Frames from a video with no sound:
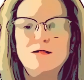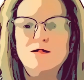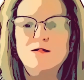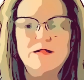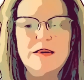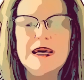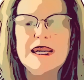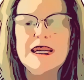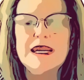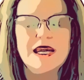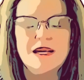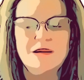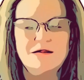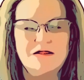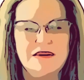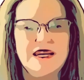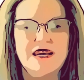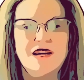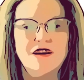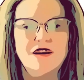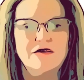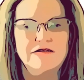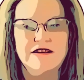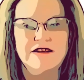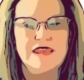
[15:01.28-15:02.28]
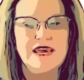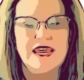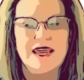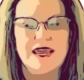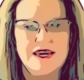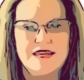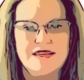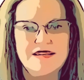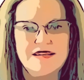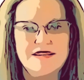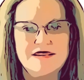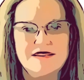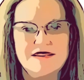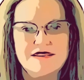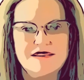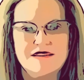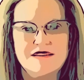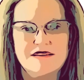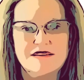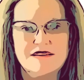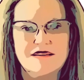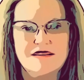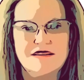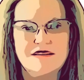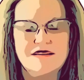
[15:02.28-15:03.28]
beat anybody over the head
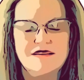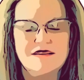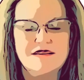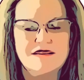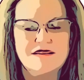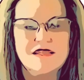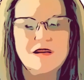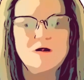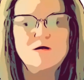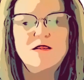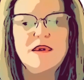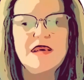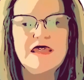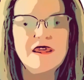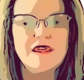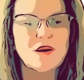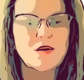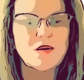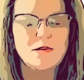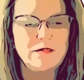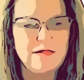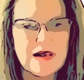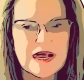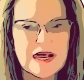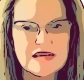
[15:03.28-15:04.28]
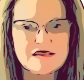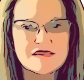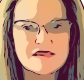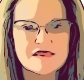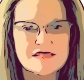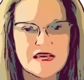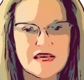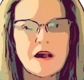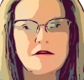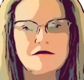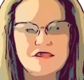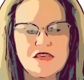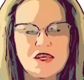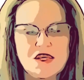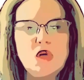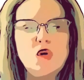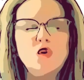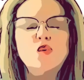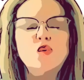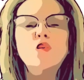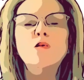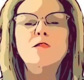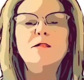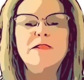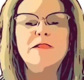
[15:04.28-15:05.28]
to be their best selves.
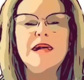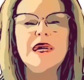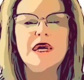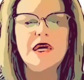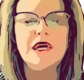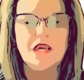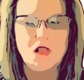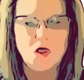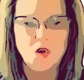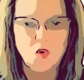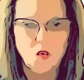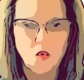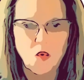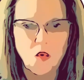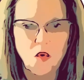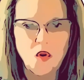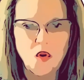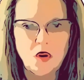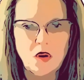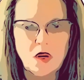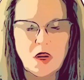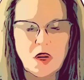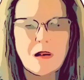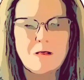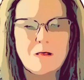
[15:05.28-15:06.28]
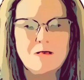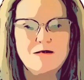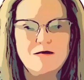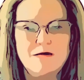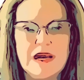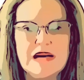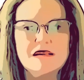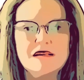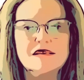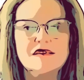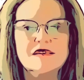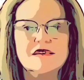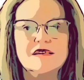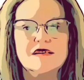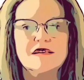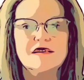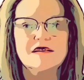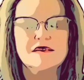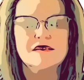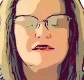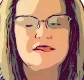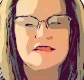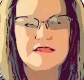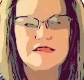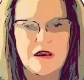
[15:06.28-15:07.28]
You be your best
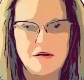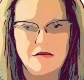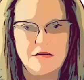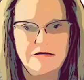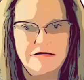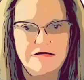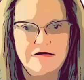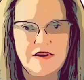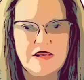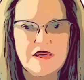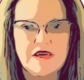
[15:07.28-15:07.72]
self.